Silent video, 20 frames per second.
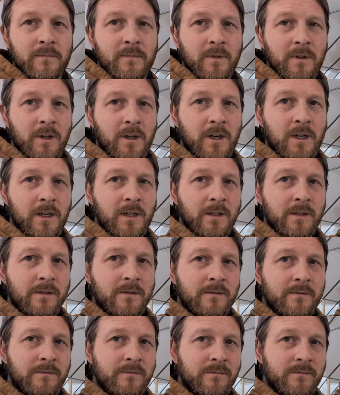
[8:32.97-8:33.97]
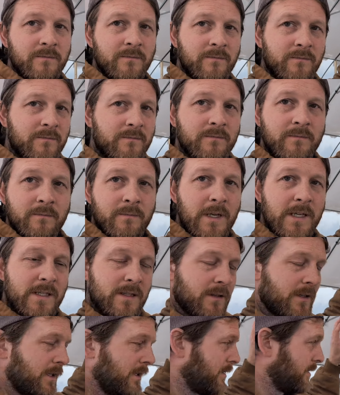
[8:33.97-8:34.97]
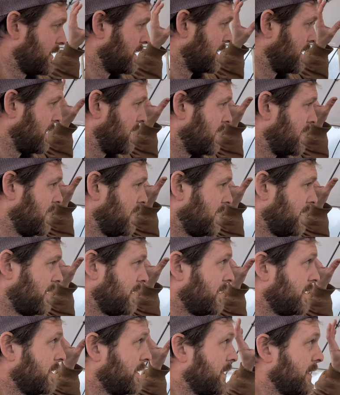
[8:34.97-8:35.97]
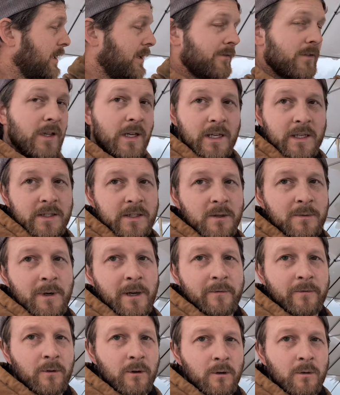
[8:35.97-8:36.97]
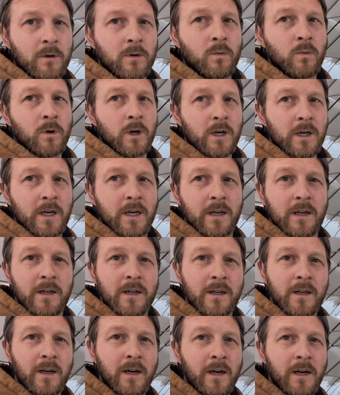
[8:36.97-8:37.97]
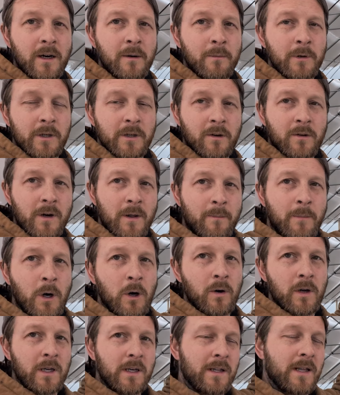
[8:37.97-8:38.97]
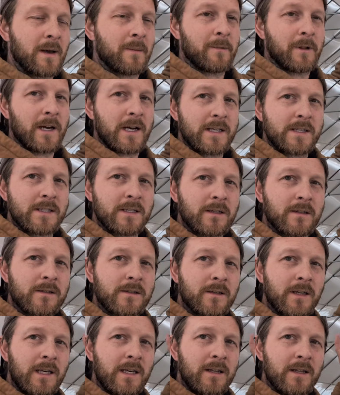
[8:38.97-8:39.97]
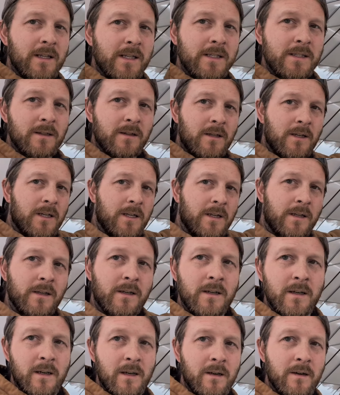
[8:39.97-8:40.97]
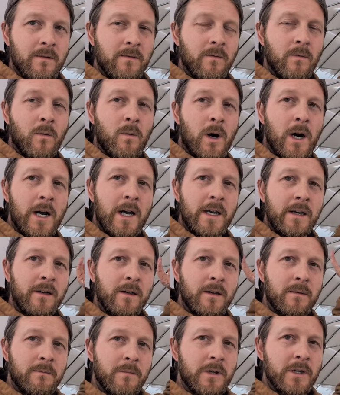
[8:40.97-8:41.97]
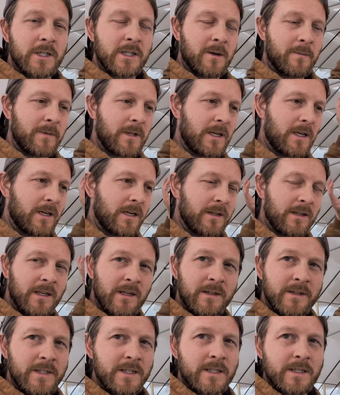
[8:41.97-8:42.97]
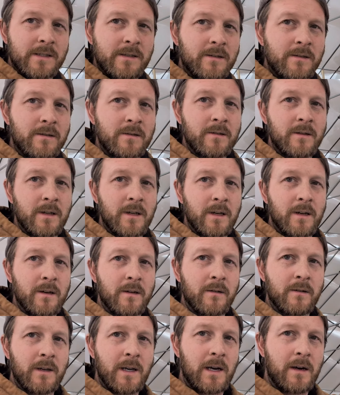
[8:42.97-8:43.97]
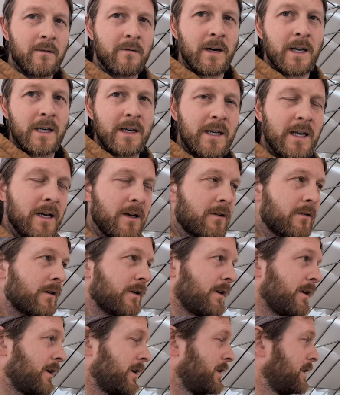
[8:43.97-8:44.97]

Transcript: long, basically, even like a 2x4 would work, but you don't want to poke into that plastic. So anything that's long and wide, you can push up there and then it'll just kind of rain down.